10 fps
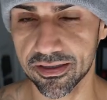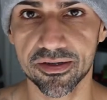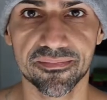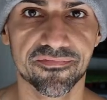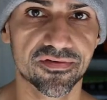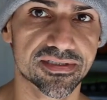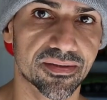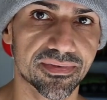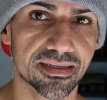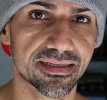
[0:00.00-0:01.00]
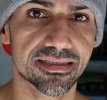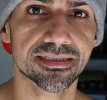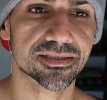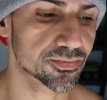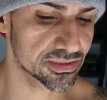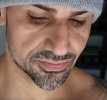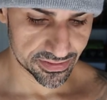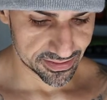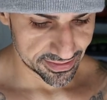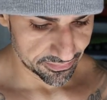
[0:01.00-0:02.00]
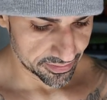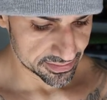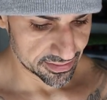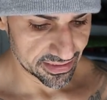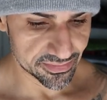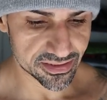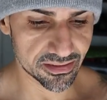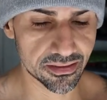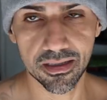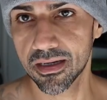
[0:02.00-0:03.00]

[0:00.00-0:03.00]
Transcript: up for something like this, which was 10 bucks on Amazon